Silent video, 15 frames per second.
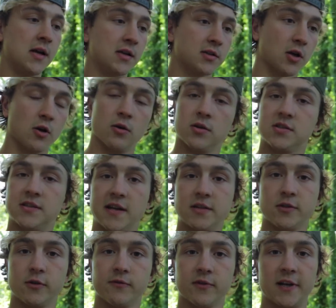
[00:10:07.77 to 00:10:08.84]
So stay
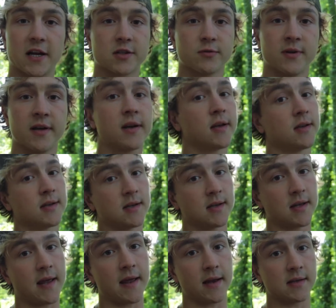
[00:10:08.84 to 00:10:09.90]
tuned for next week
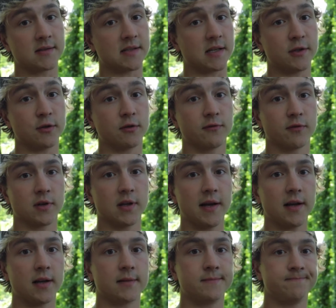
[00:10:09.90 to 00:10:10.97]
and stay tuned for
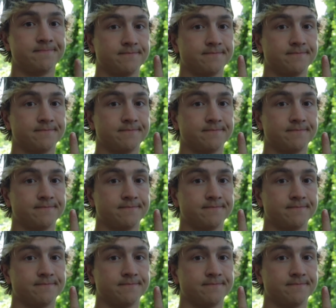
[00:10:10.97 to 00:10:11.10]
Atlanta.